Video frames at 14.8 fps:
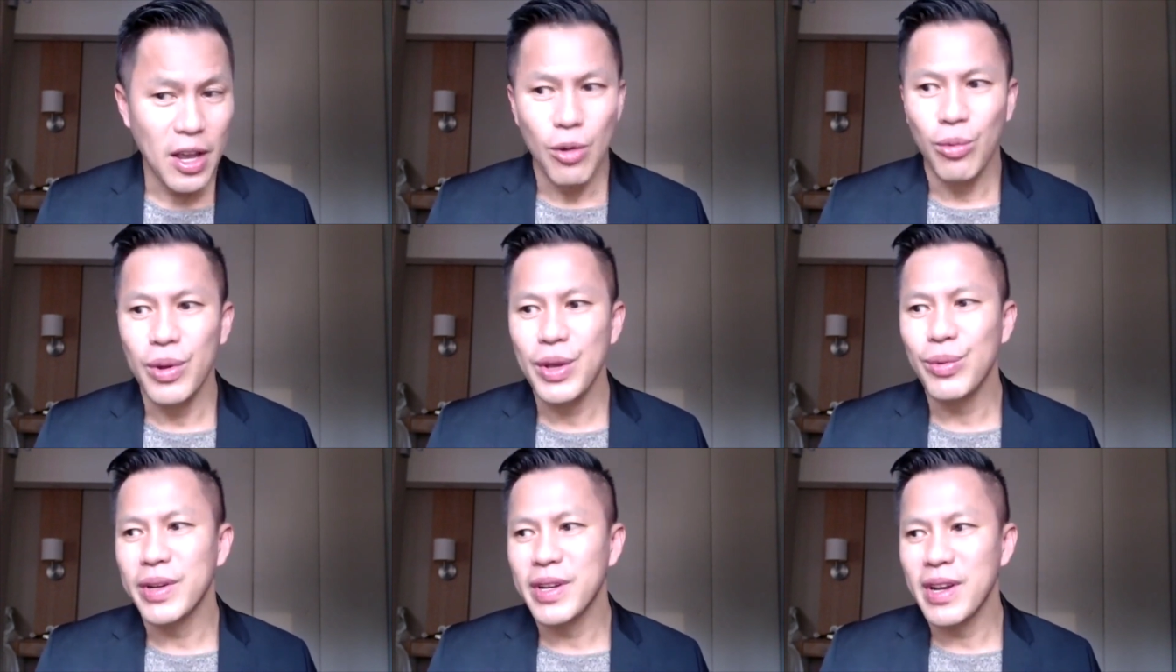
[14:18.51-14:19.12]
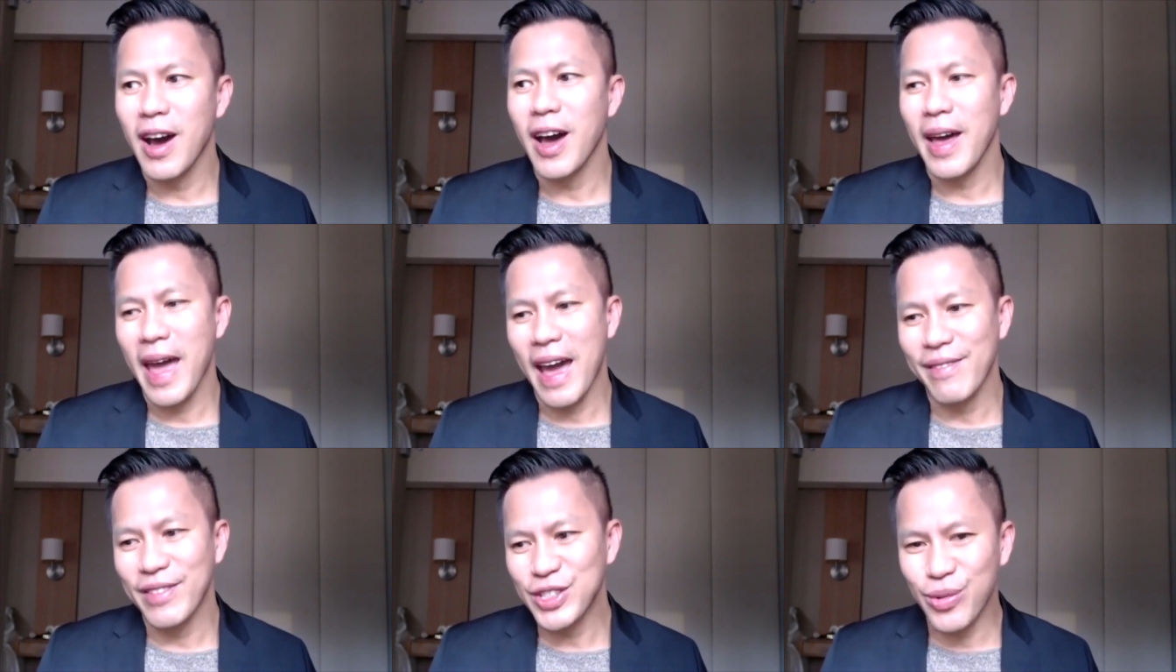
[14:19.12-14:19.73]
We would not
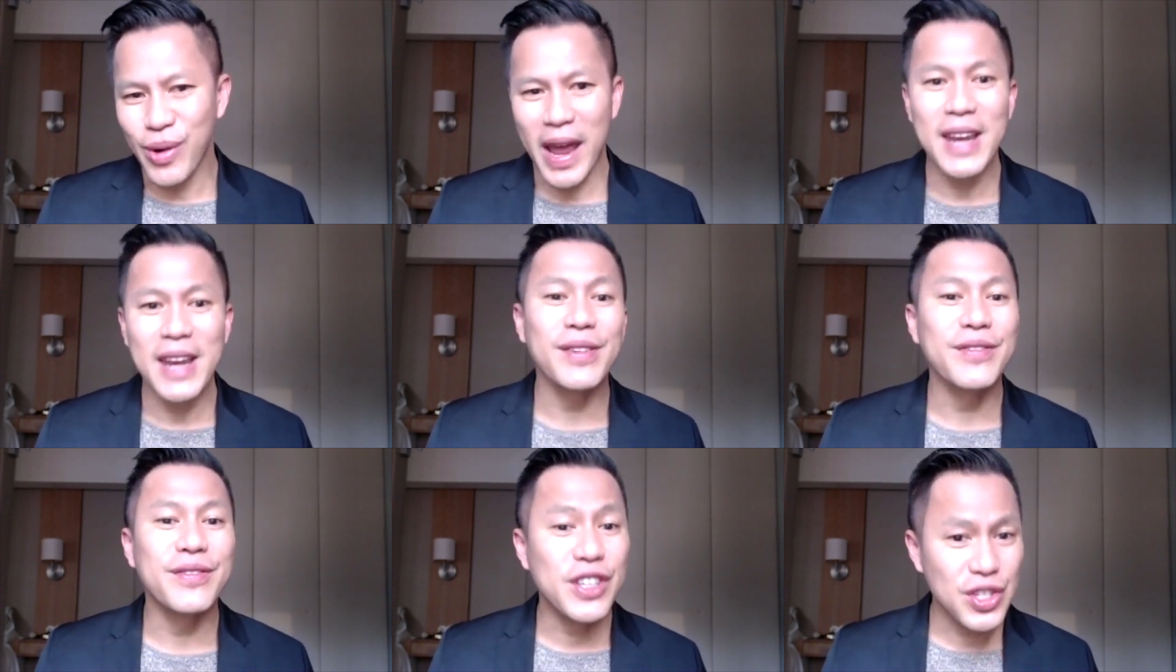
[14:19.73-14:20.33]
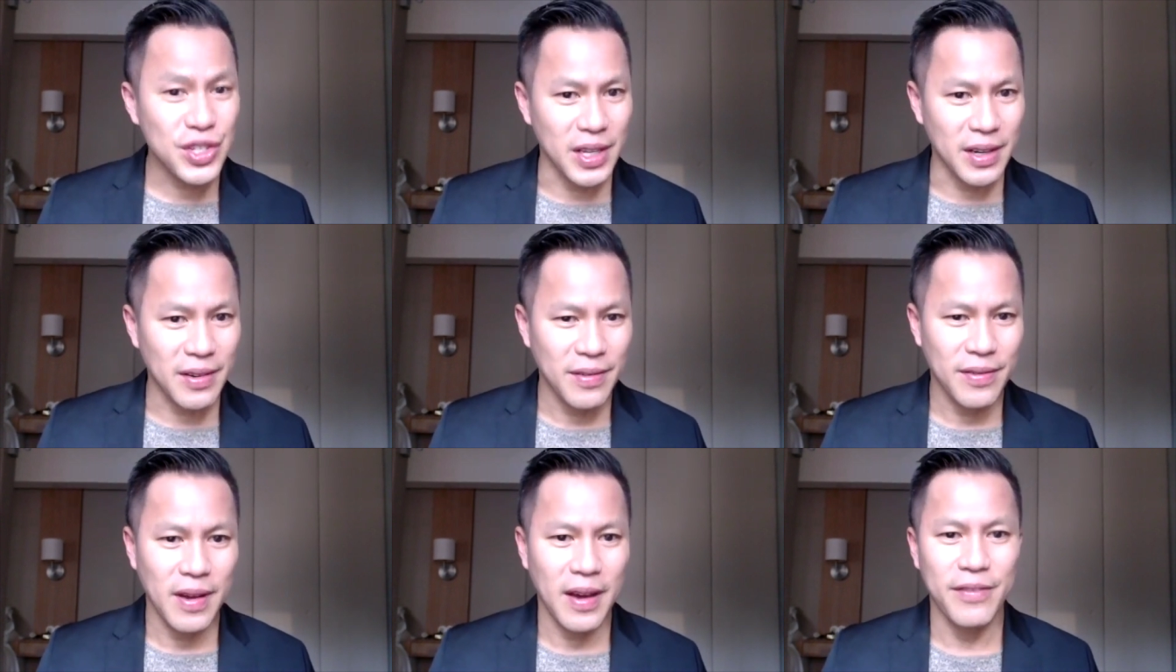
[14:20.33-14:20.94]
have as grand of a vision
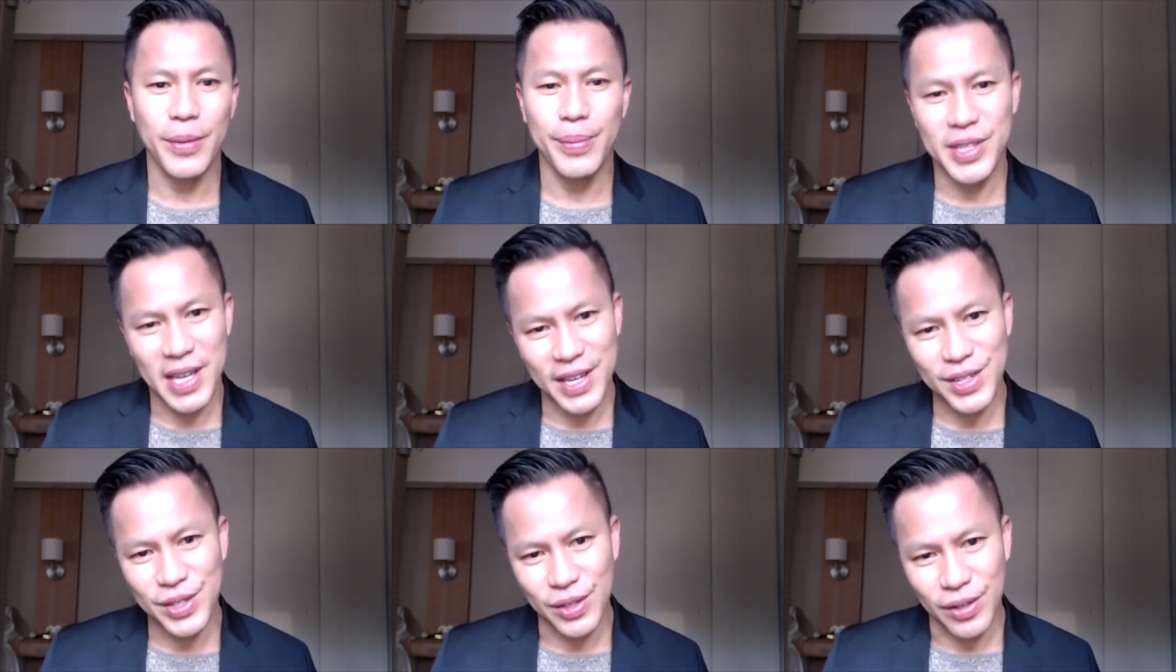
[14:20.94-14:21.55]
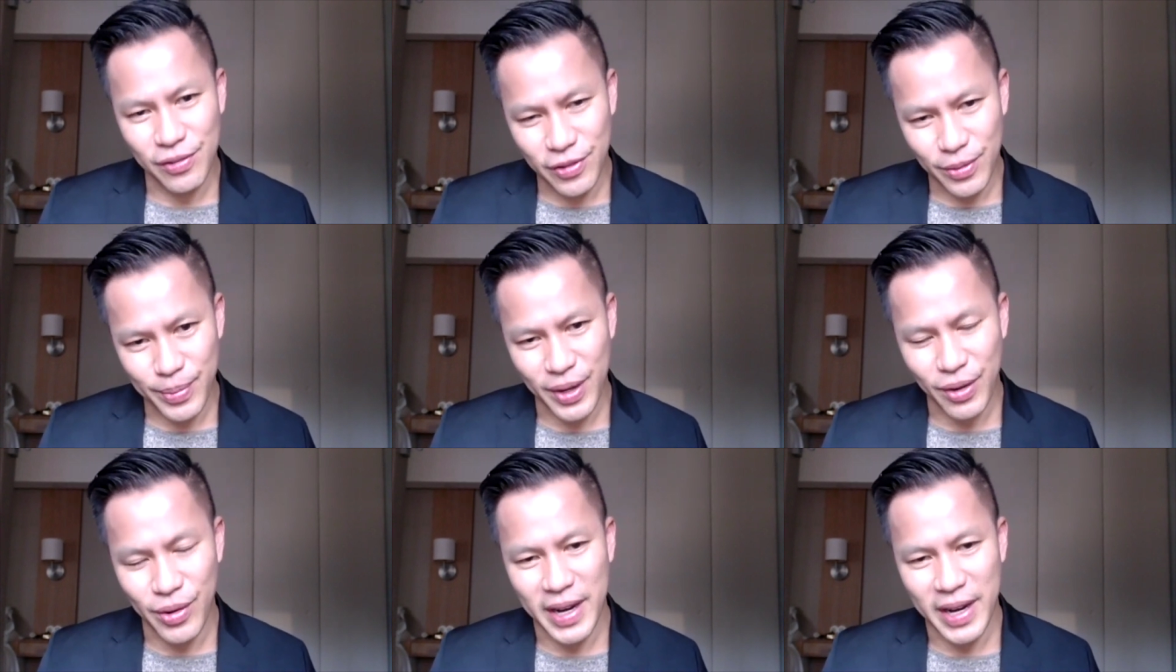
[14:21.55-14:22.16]
of the potential for
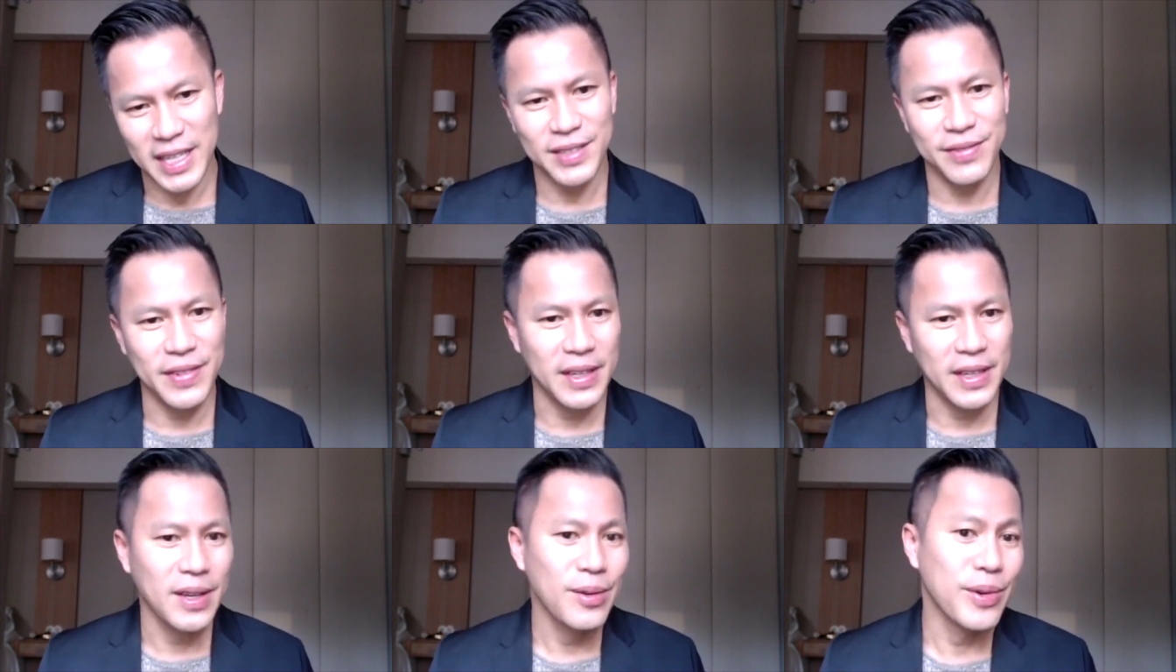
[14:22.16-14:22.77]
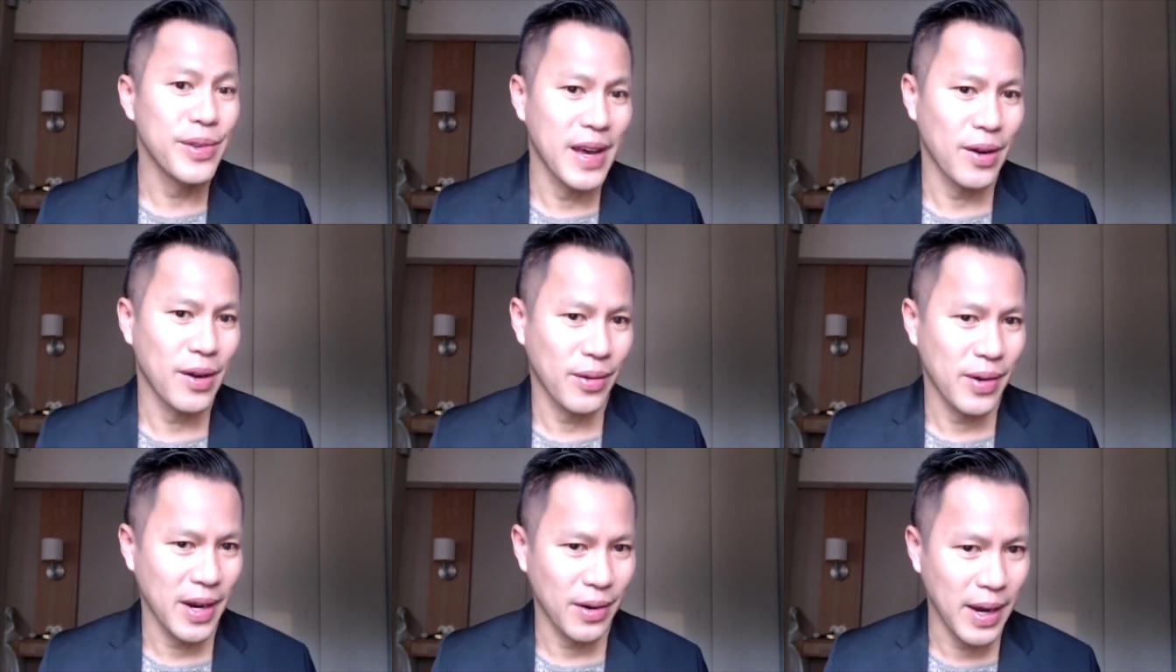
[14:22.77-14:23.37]
Bitcoin SV without
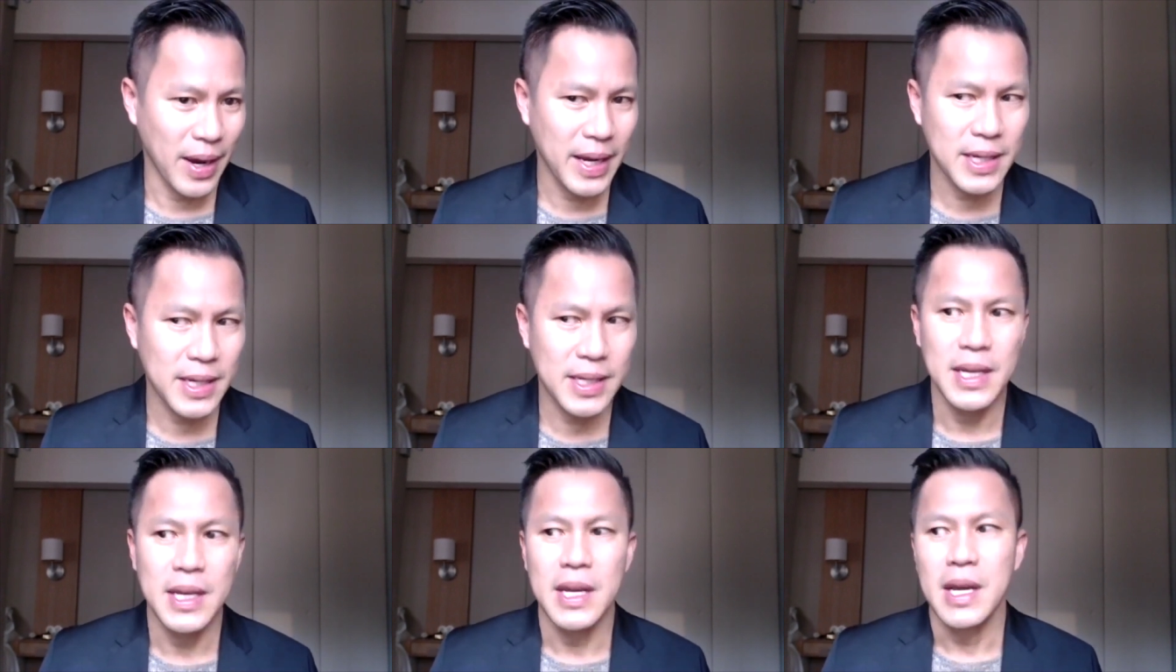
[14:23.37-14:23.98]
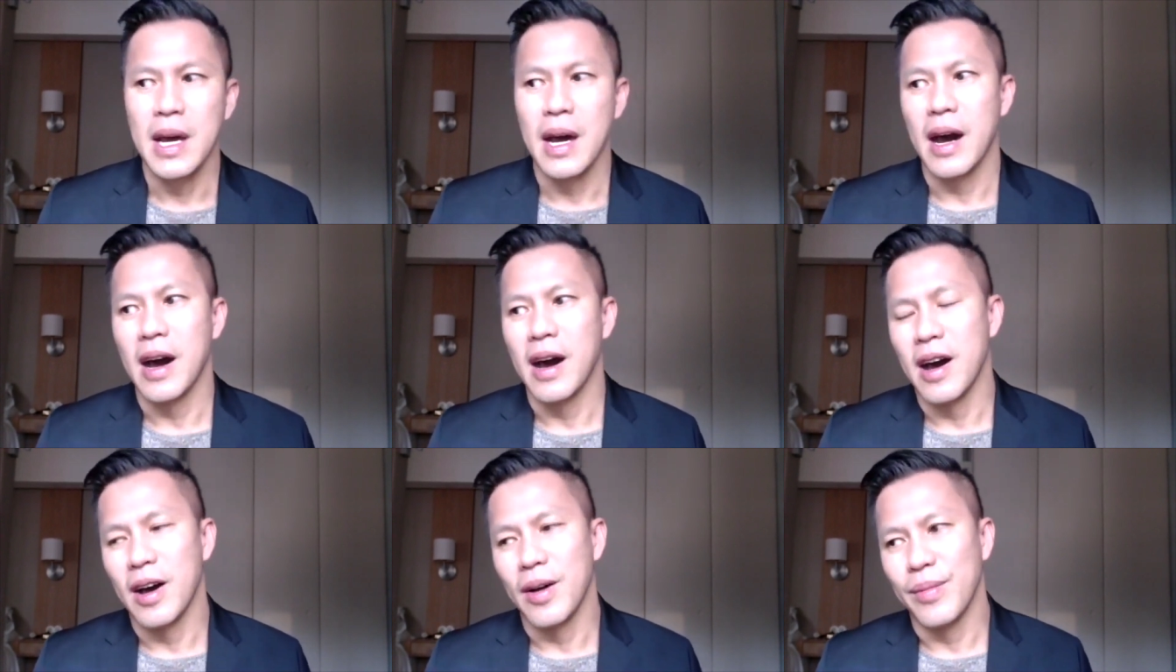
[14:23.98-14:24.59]
Craig Wright.
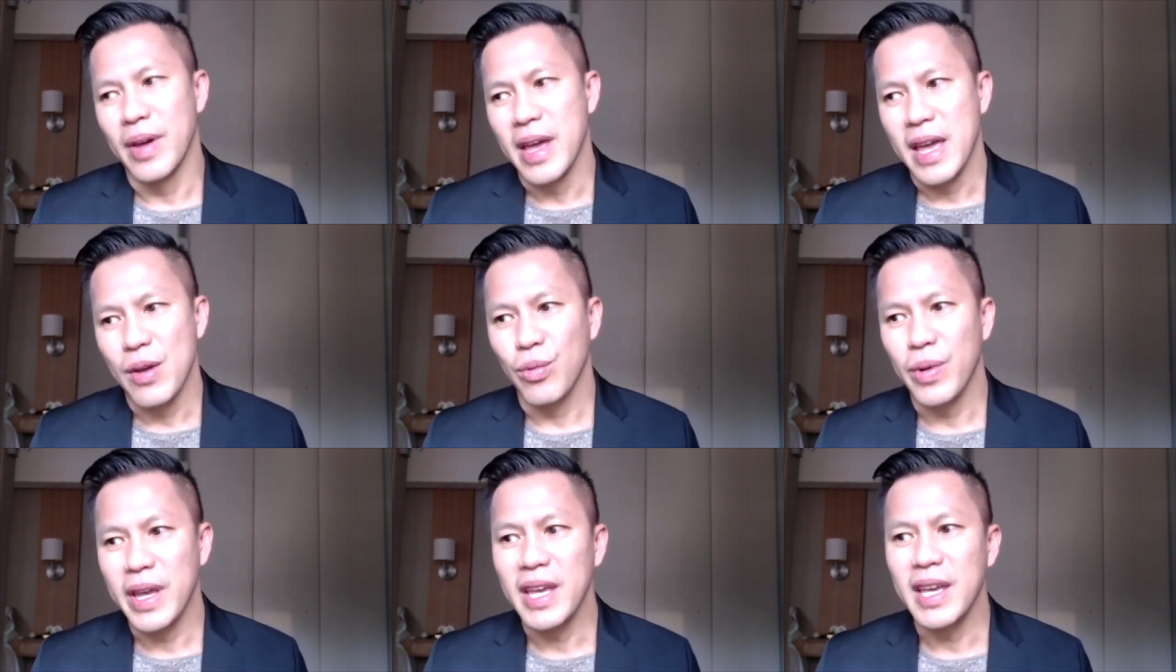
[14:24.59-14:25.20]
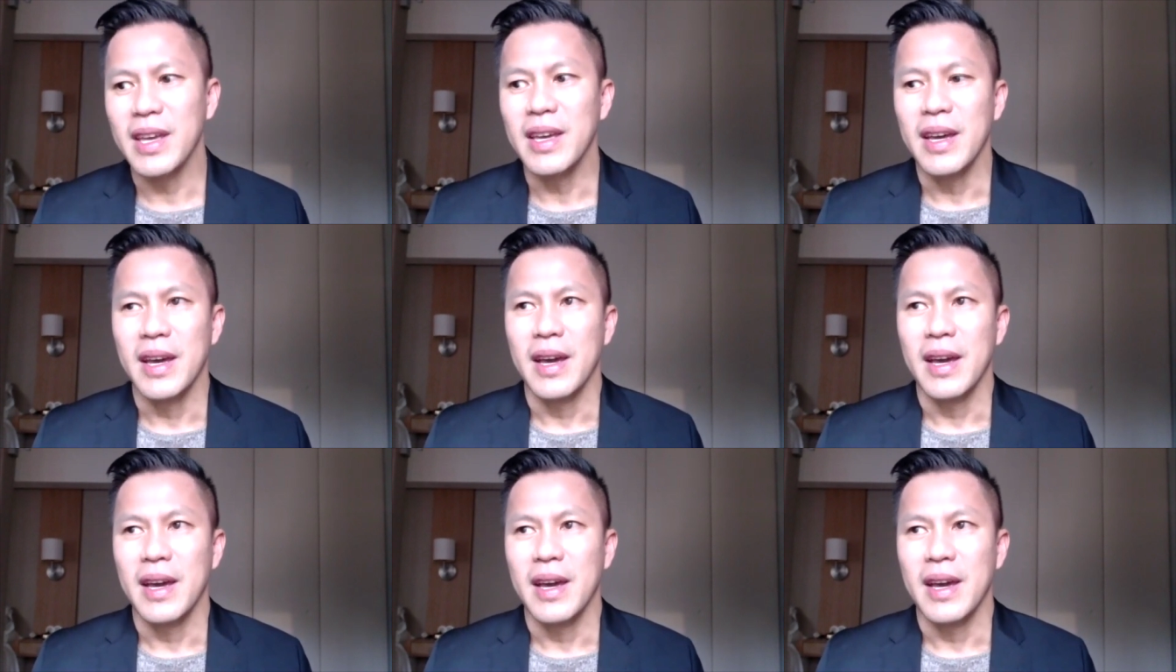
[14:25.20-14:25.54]
We